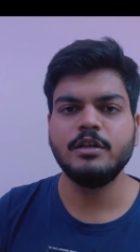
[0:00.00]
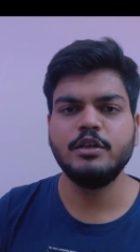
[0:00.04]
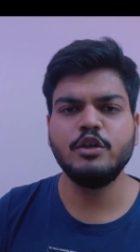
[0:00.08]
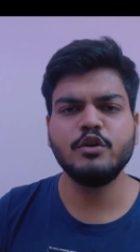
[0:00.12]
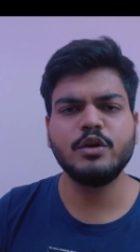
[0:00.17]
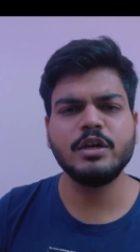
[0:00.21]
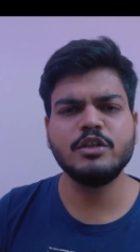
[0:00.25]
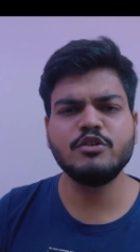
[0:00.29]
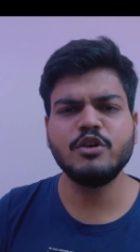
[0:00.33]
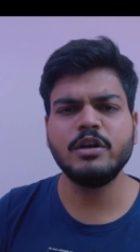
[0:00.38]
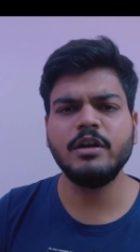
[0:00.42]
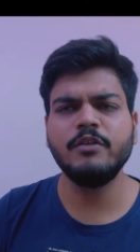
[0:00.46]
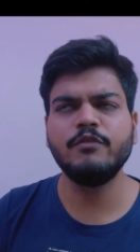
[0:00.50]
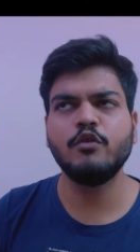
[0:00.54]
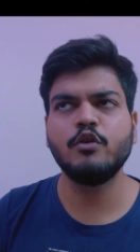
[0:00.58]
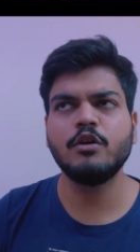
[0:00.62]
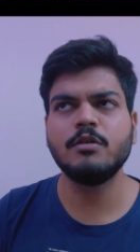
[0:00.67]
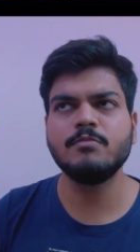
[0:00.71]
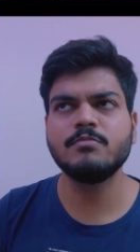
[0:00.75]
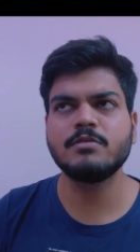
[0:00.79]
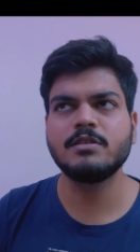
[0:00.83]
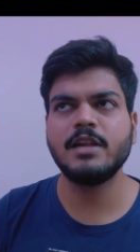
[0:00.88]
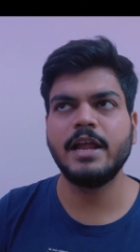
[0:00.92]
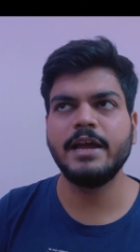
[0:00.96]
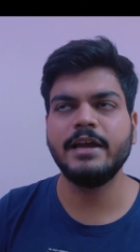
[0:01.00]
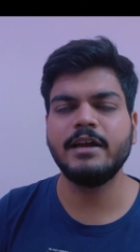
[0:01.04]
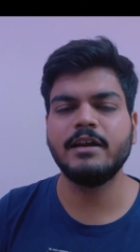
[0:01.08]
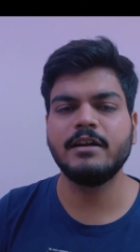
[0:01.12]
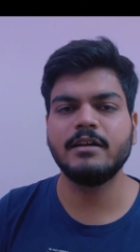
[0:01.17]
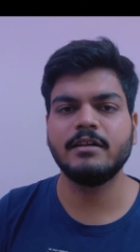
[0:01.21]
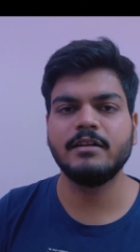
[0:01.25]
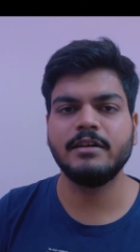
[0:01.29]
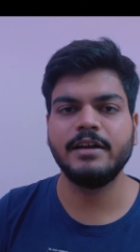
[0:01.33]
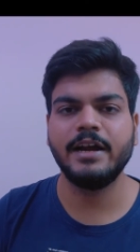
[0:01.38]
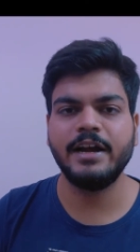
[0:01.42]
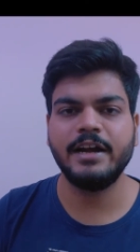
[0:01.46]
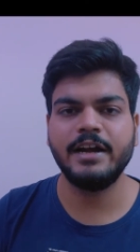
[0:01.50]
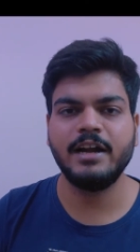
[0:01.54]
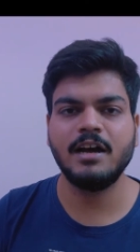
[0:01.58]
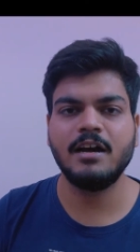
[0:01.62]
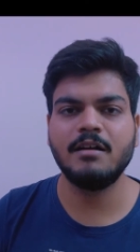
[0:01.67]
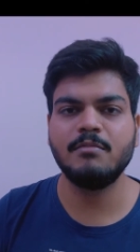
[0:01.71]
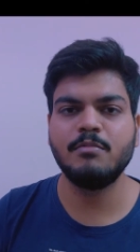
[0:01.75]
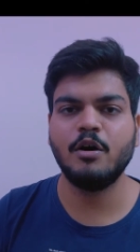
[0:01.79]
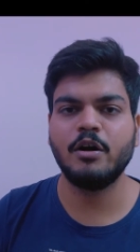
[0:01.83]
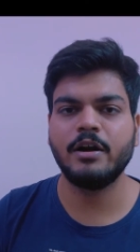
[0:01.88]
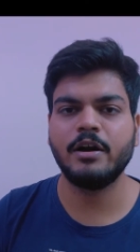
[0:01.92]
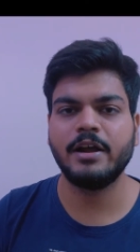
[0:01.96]
You can join forums like
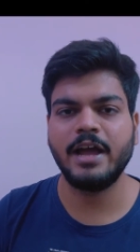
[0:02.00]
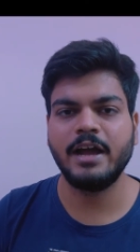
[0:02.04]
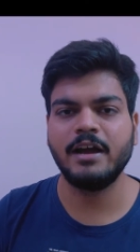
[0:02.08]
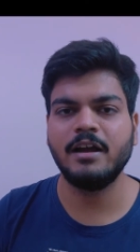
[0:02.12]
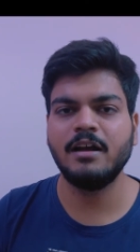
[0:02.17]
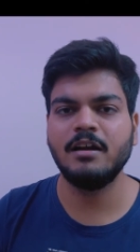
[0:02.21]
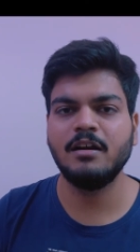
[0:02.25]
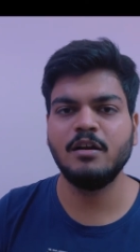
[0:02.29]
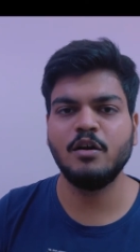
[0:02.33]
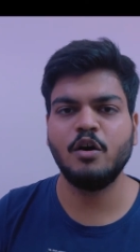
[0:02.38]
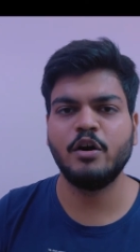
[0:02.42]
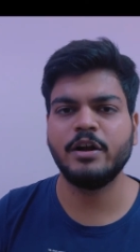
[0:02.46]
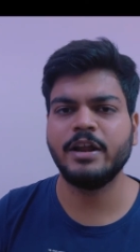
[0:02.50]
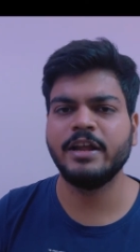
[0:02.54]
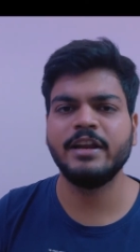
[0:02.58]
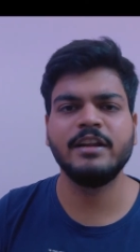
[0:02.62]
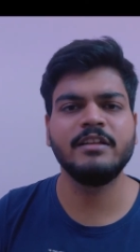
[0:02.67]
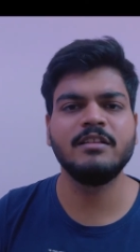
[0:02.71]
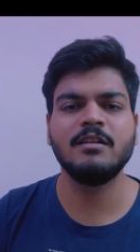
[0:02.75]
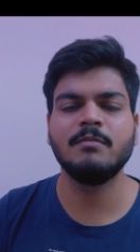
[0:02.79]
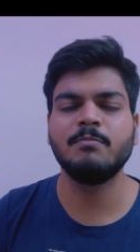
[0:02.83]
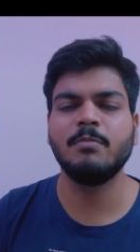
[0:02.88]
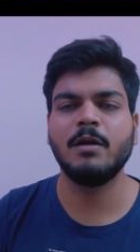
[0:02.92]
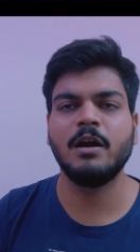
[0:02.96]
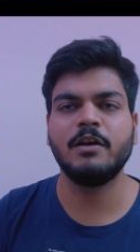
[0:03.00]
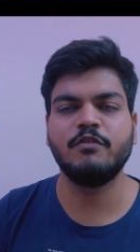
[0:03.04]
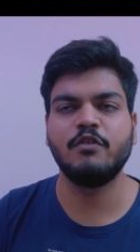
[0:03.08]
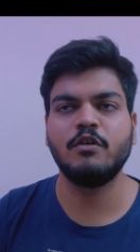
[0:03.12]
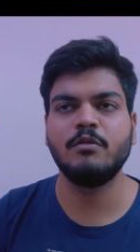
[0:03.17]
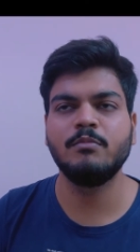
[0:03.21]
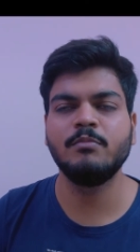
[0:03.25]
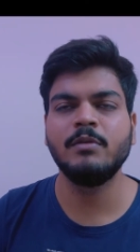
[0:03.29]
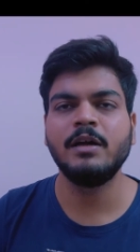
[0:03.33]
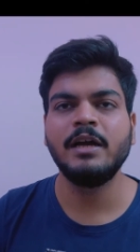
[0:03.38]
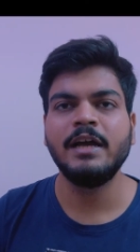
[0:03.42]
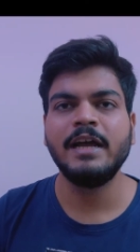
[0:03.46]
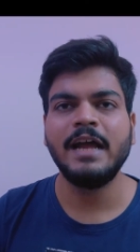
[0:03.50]
GitHub or Kaggle or any other platform